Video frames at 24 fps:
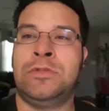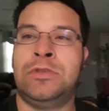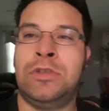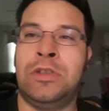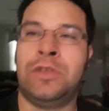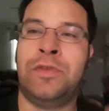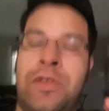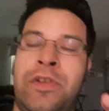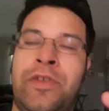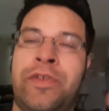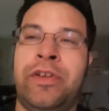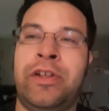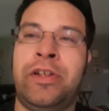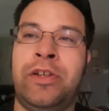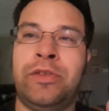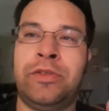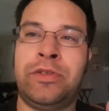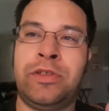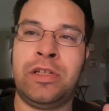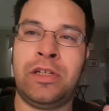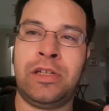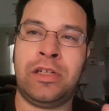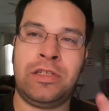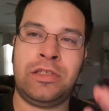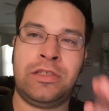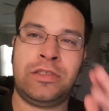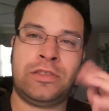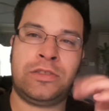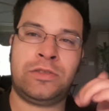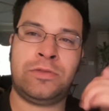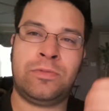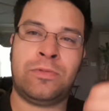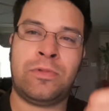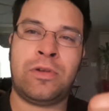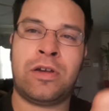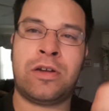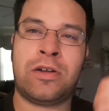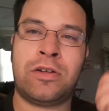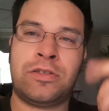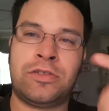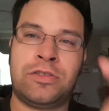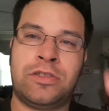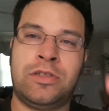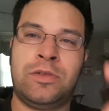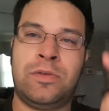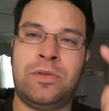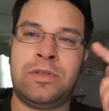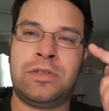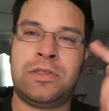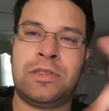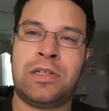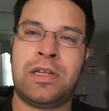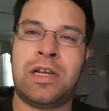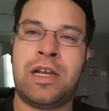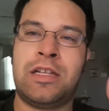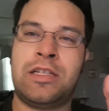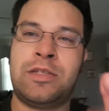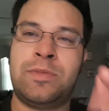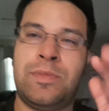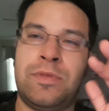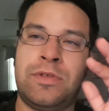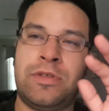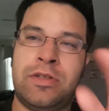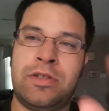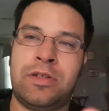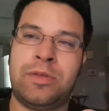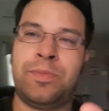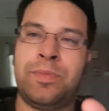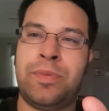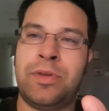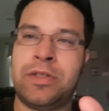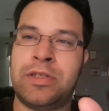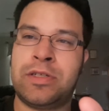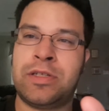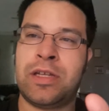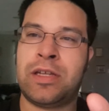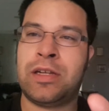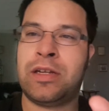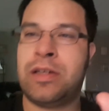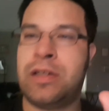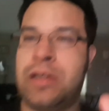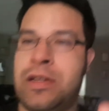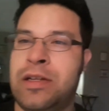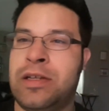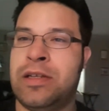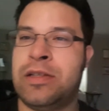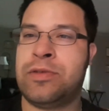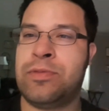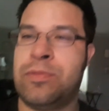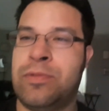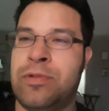So if you have any utilities, water, sewage, lights, make sure to budget that in as